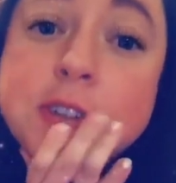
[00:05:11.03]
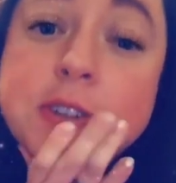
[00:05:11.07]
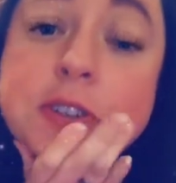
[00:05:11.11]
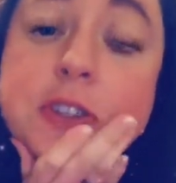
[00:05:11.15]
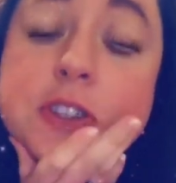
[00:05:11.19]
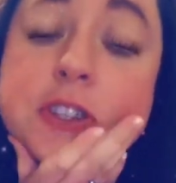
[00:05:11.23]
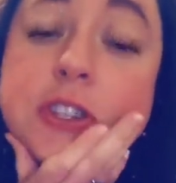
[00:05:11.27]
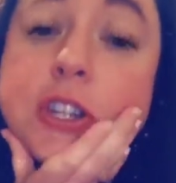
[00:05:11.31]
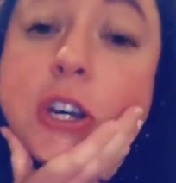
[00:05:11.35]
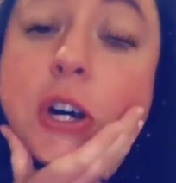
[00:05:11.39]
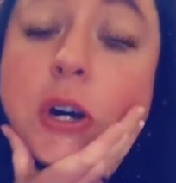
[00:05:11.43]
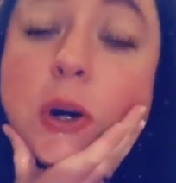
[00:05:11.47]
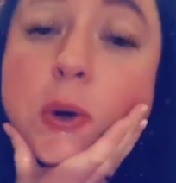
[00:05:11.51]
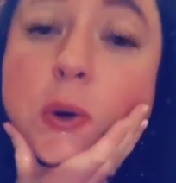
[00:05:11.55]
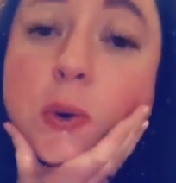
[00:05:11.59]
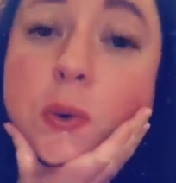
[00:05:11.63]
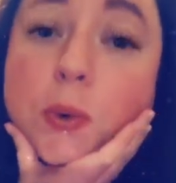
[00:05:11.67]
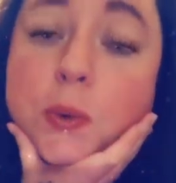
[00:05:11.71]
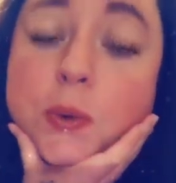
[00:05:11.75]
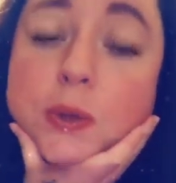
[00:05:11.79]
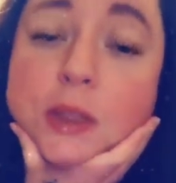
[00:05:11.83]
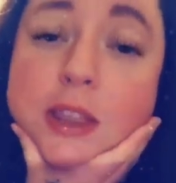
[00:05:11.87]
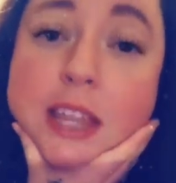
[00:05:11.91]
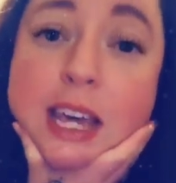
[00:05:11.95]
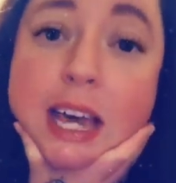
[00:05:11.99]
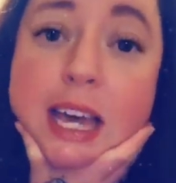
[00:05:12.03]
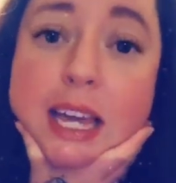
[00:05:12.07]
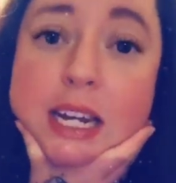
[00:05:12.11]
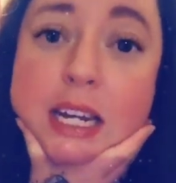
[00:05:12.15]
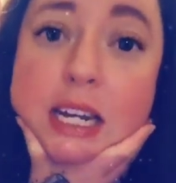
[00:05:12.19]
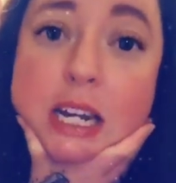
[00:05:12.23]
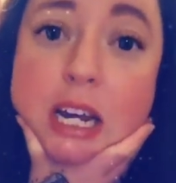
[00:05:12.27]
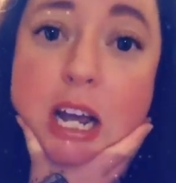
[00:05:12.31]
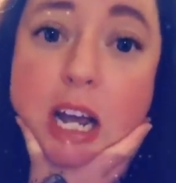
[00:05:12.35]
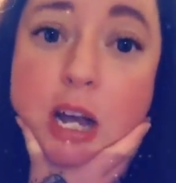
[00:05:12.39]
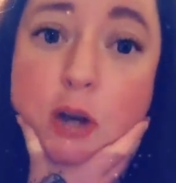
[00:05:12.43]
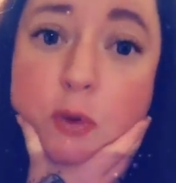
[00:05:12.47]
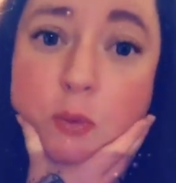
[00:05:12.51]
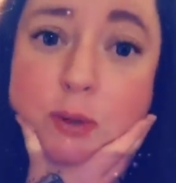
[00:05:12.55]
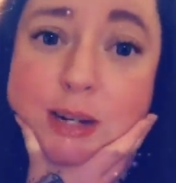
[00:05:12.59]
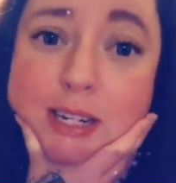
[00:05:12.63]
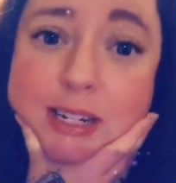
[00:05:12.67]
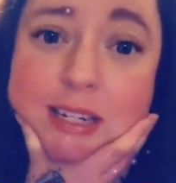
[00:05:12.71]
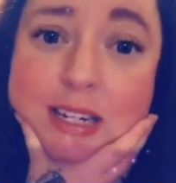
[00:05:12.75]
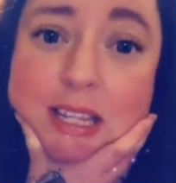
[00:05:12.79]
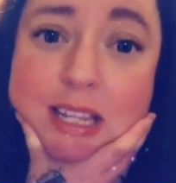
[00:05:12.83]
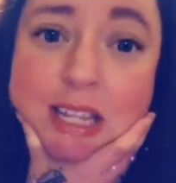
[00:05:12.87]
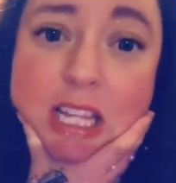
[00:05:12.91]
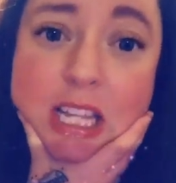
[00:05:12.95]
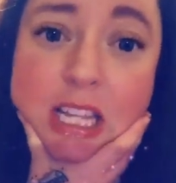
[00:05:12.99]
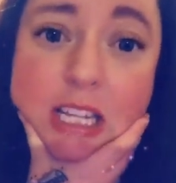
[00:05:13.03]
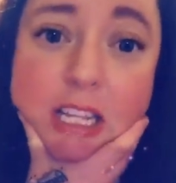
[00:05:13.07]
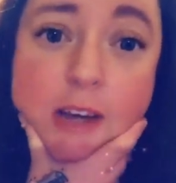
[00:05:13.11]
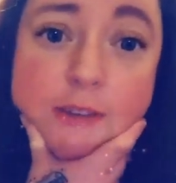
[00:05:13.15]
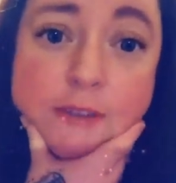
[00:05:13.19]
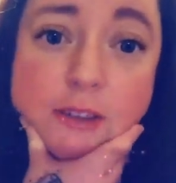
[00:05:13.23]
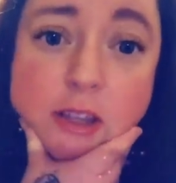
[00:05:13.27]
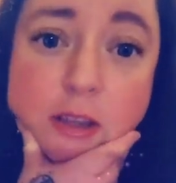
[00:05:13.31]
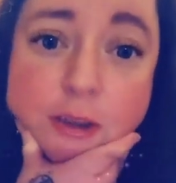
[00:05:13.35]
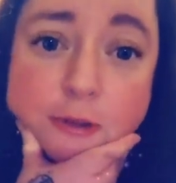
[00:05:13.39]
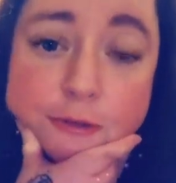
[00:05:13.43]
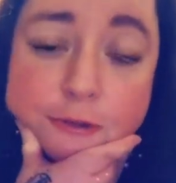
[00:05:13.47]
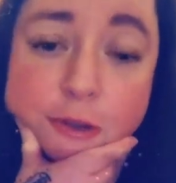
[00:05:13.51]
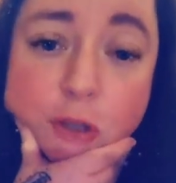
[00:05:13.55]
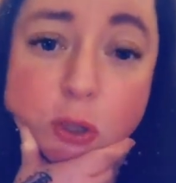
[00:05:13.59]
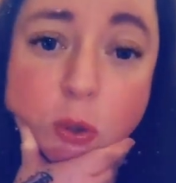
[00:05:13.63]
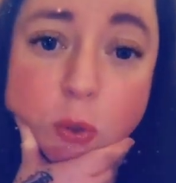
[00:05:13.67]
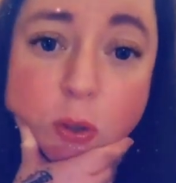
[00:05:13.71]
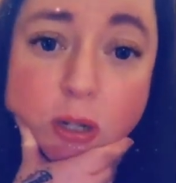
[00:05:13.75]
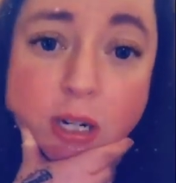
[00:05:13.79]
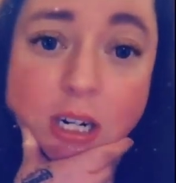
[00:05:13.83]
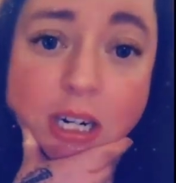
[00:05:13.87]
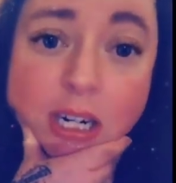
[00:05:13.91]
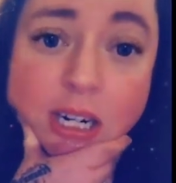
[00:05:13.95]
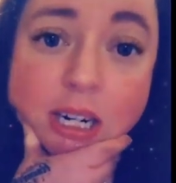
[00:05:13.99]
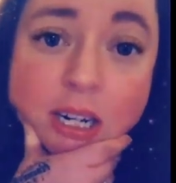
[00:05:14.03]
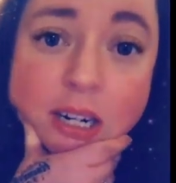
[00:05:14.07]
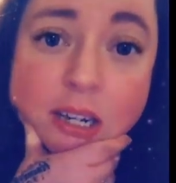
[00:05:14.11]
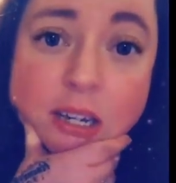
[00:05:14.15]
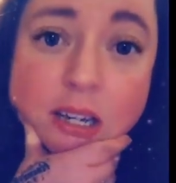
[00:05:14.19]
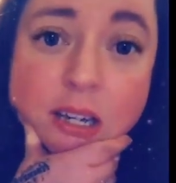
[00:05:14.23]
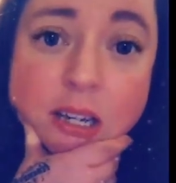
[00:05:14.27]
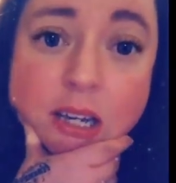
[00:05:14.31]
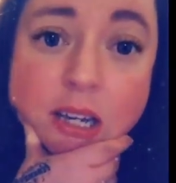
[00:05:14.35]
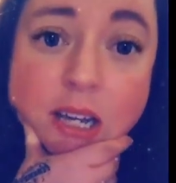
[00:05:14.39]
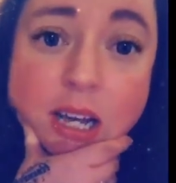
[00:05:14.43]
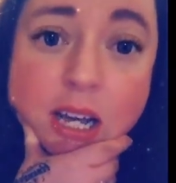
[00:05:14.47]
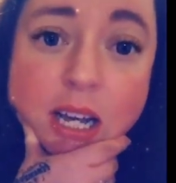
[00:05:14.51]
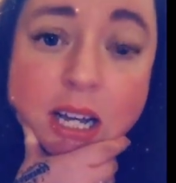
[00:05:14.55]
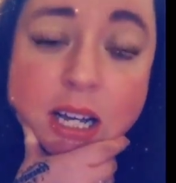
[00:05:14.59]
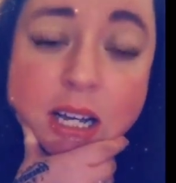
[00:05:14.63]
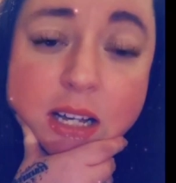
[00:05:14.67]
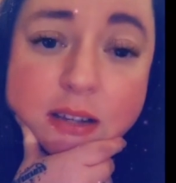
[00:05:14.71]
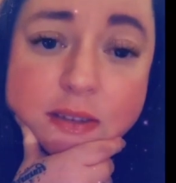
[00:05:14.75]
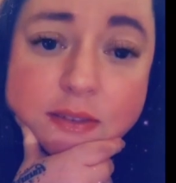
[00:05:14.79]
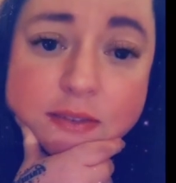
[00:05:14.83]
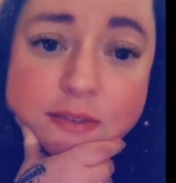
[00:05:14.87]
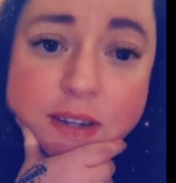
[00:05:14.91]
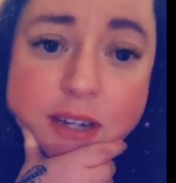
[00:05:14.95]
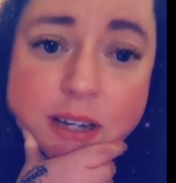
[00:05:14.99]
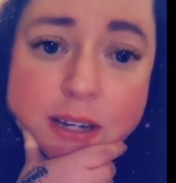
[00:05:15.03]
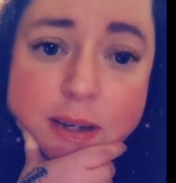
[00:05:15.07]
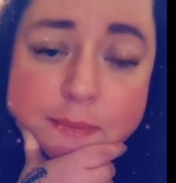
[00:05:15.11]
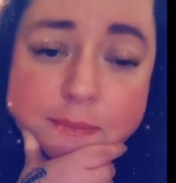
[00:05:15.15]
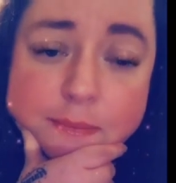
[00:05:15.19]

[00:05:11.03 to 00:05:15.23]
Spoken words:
So then I went to the 11th floor of